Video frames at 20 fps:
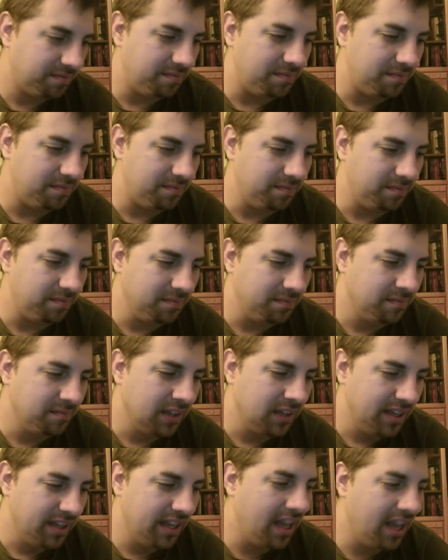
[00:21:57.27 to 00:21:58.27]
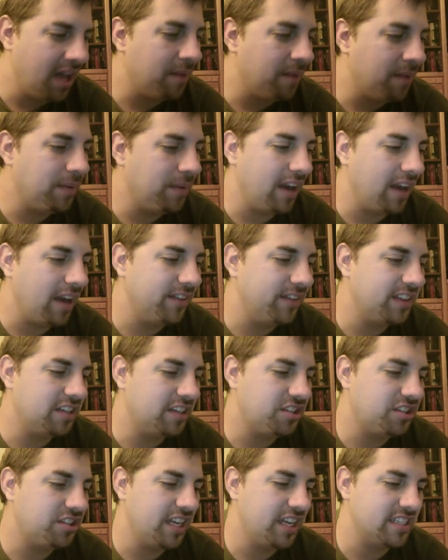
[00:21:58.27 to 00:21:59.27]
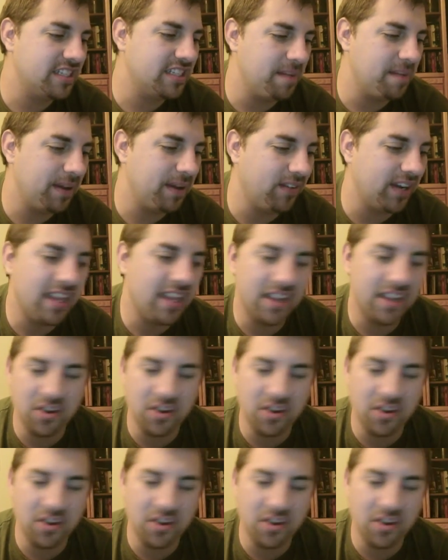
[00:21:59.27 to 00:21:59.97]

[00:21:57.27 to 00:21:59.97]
Yeah, but I don't even think she has that big of an ego about